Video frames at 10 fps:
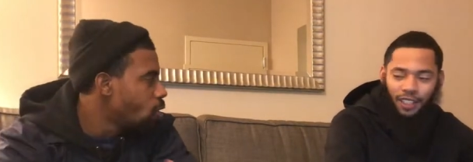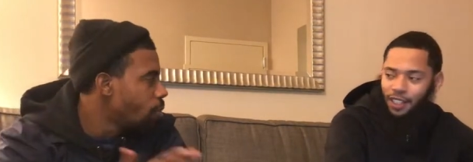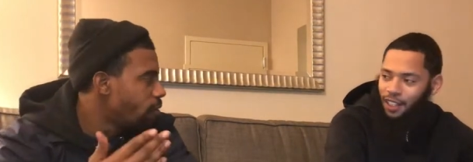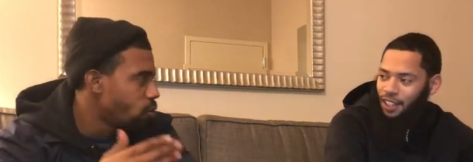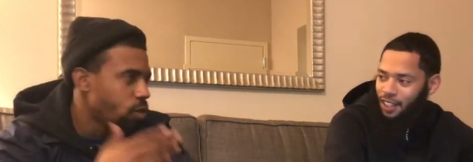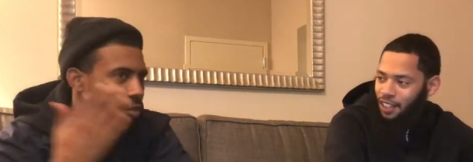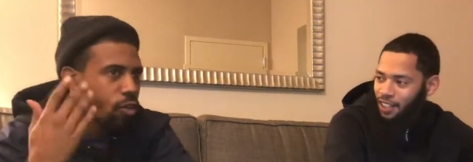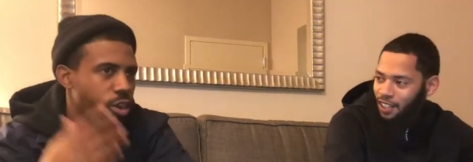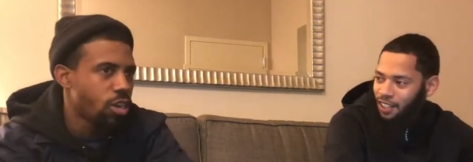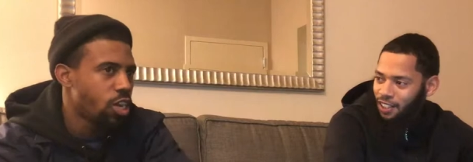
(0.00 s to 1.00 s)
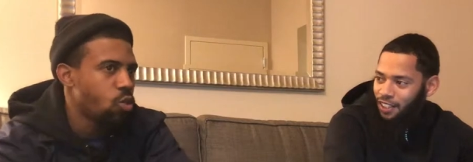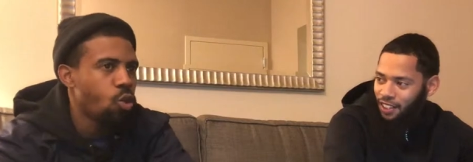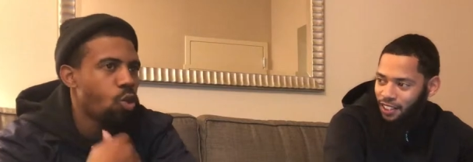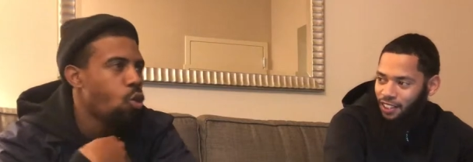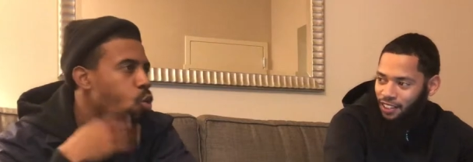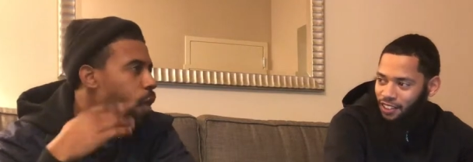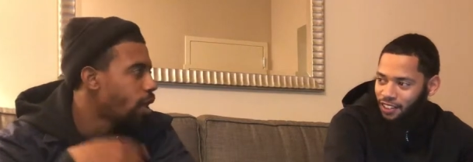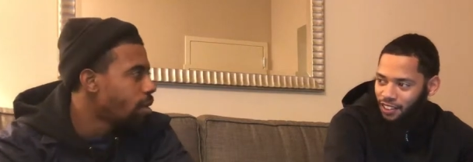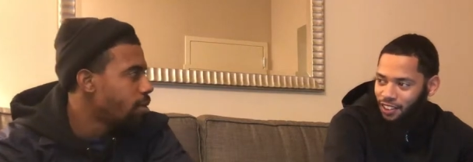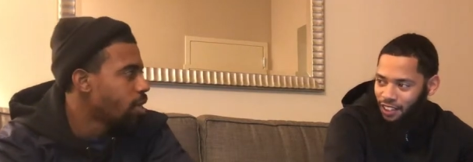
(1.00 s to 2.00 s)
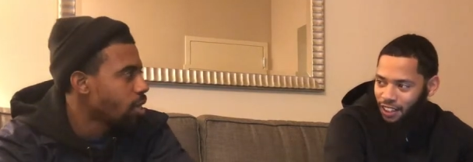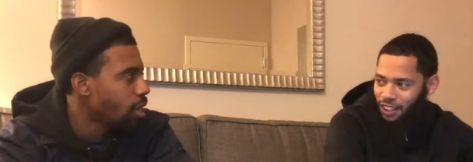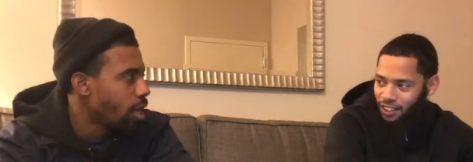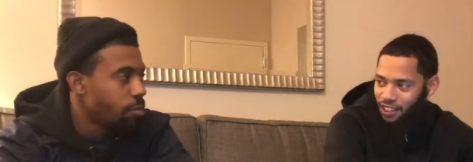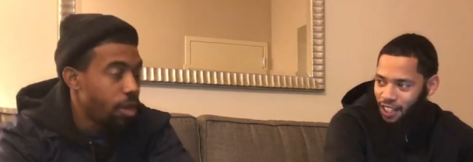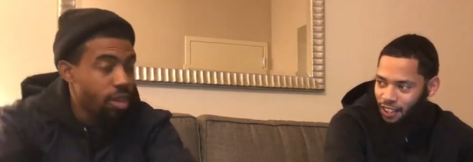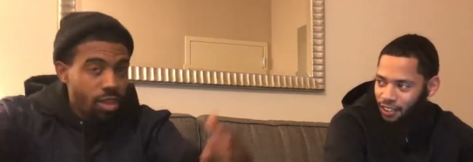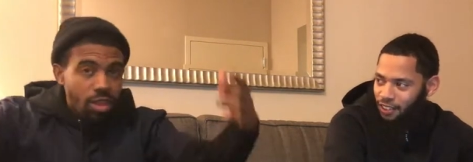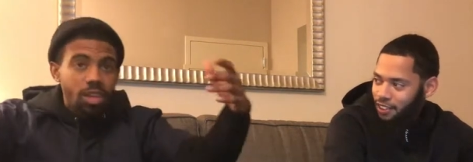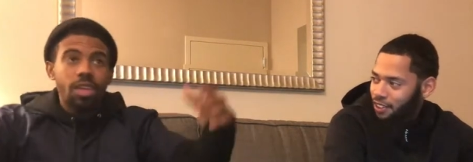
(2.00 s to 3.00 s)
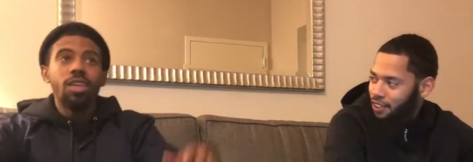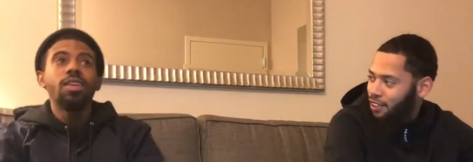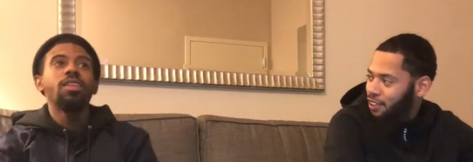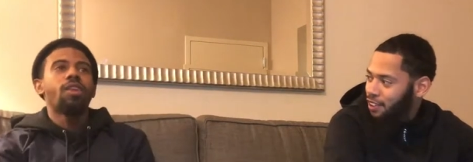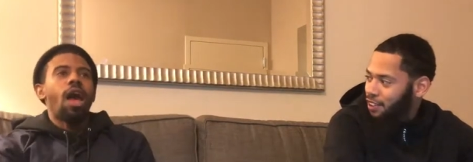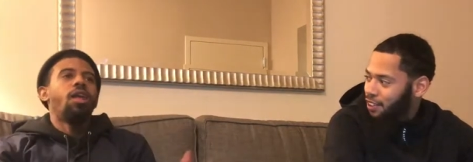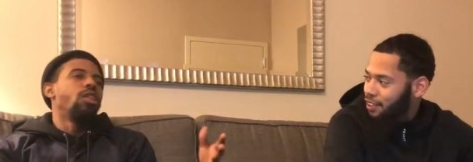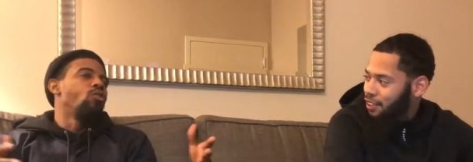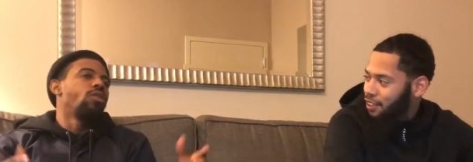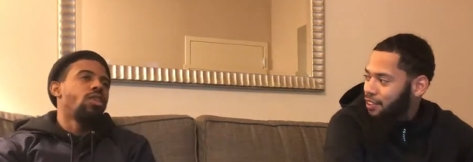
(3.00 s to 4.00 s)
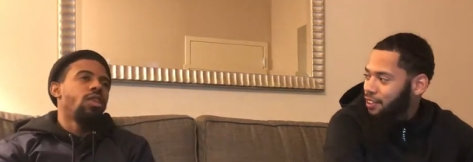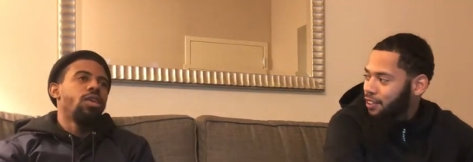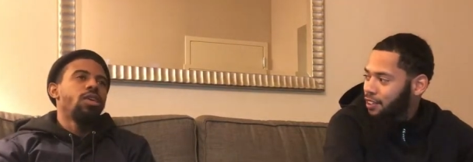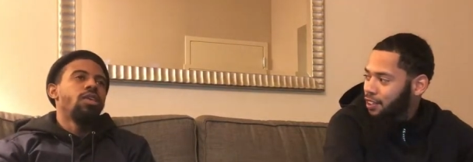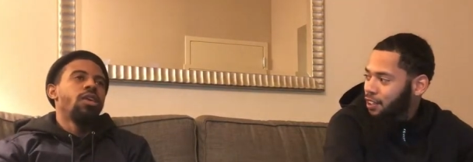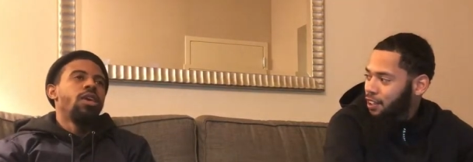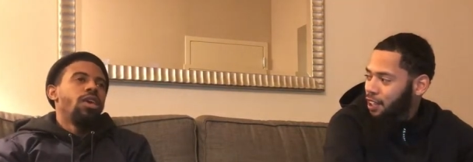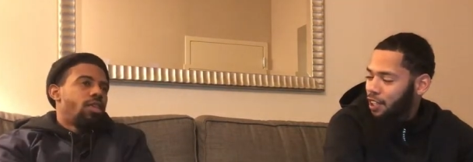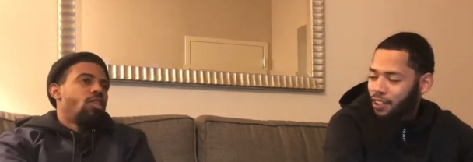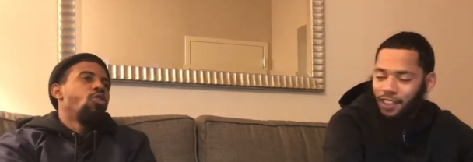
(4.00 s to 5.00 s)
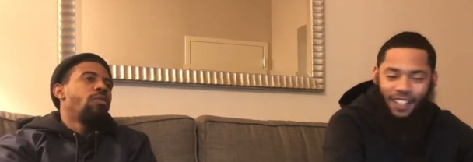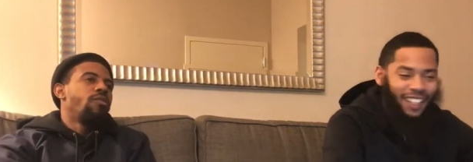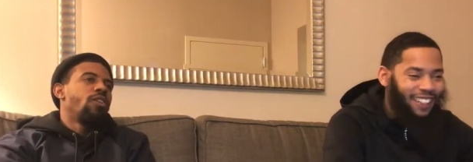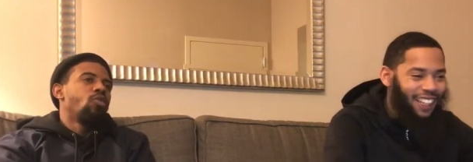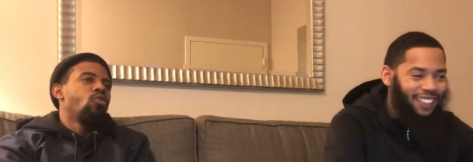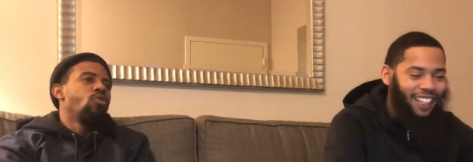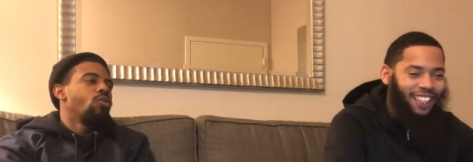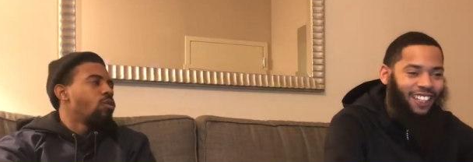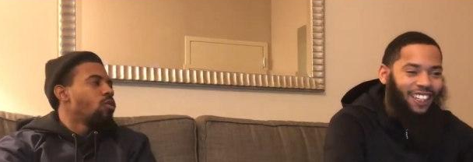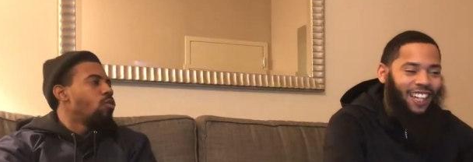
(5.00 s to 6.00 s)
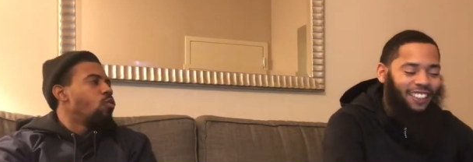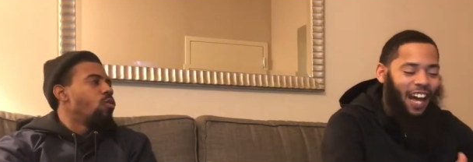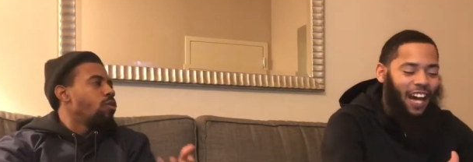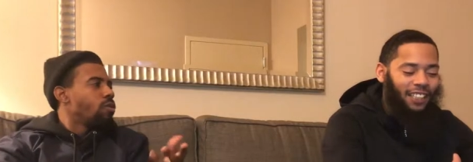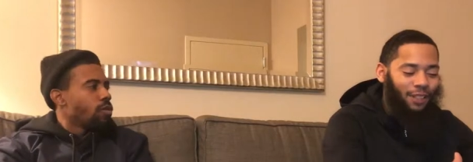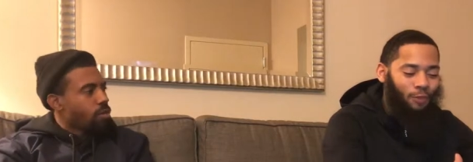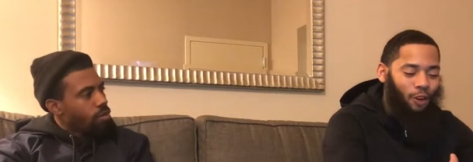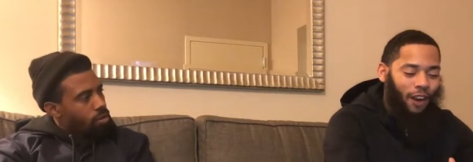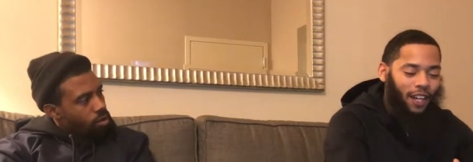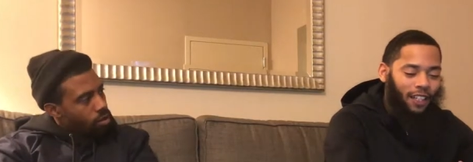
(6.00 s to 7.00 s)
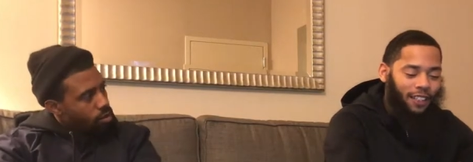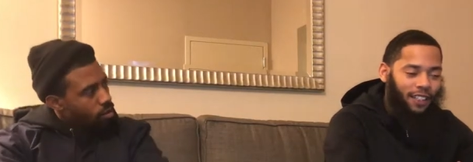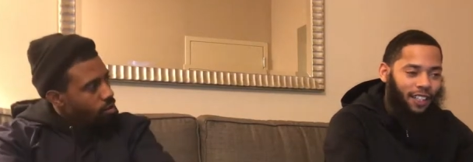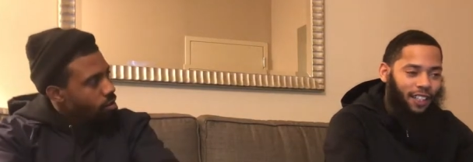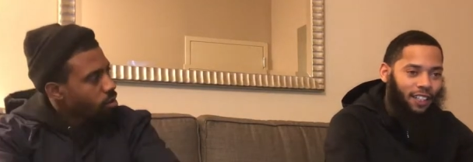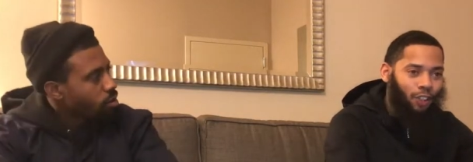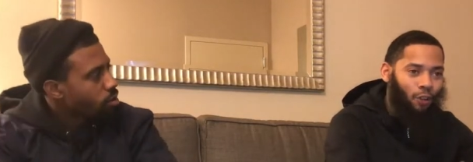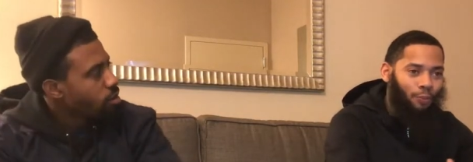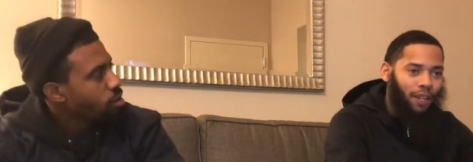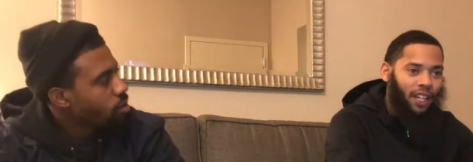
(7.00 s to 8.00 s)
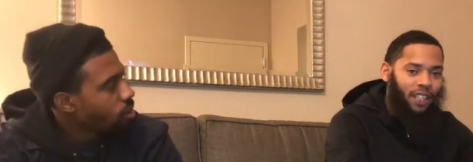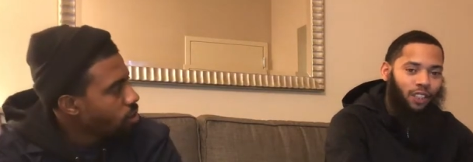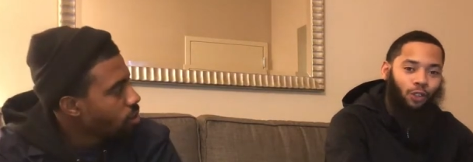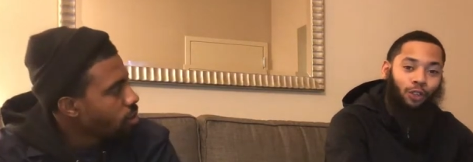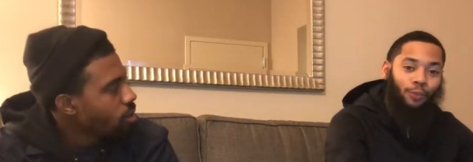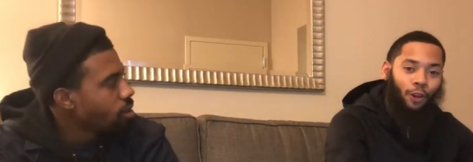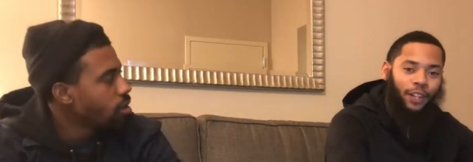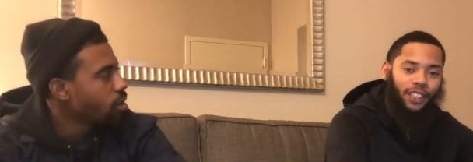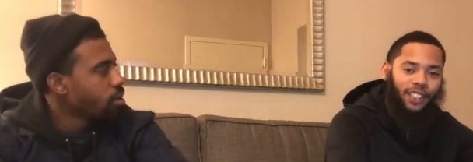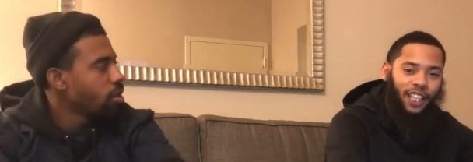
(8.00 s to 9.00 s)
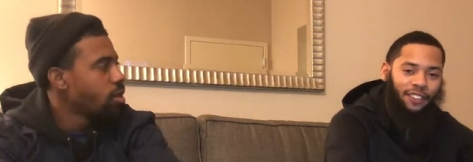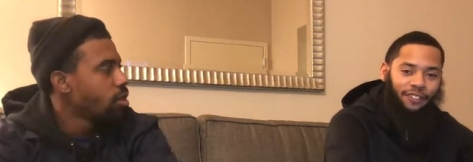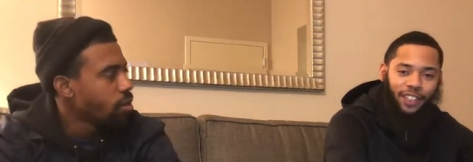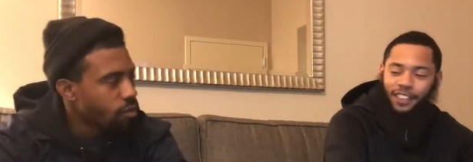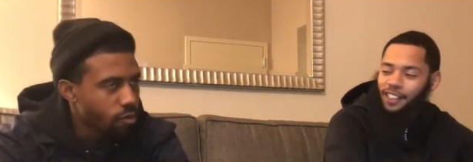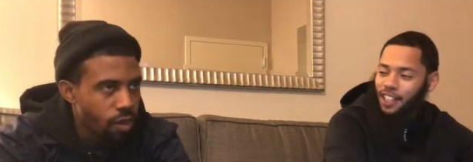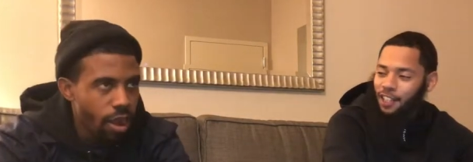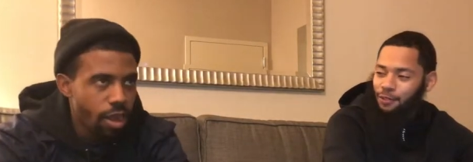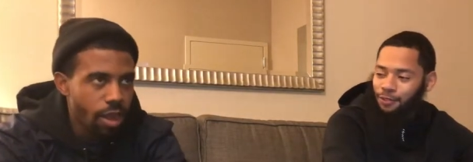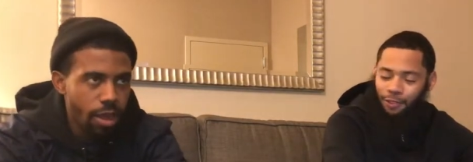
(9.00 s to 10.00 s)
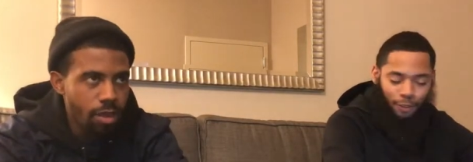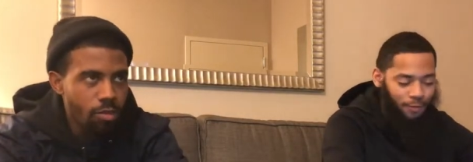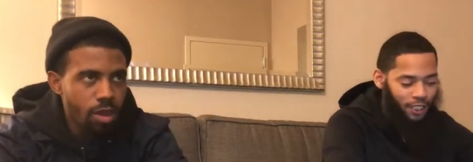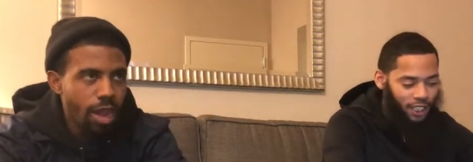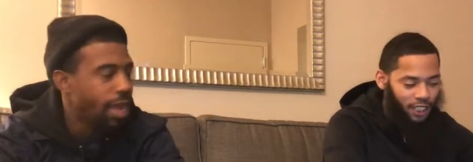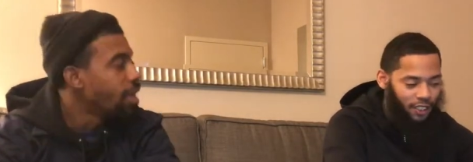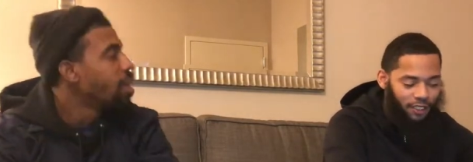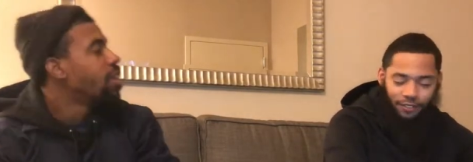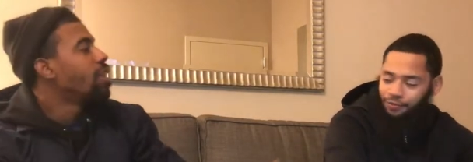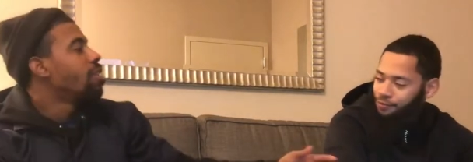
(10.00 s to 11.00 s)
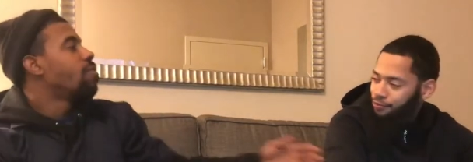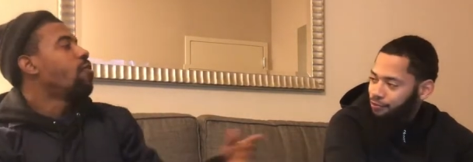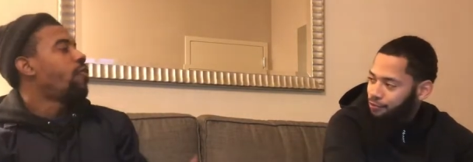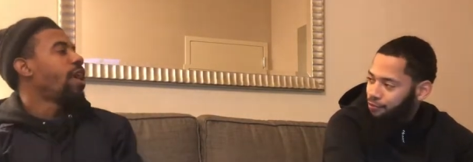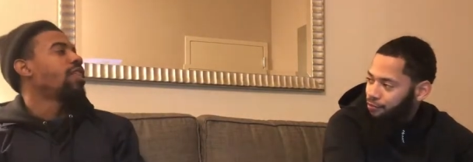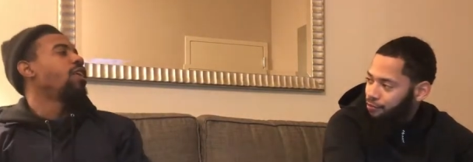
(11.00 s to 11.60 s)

Speaker 1: motherfuckers who never heard this shit who don't know who I am and shit like that. Exactly. As big as this city is and how little the city is, uh-huh. it's still motherfuckers. That's that.
Speaker 2: That's the oxymoron of the city. It's so big and so small at the same fucking time. Right, like, you know what I'm saying? Like
Speaker 1: the fact that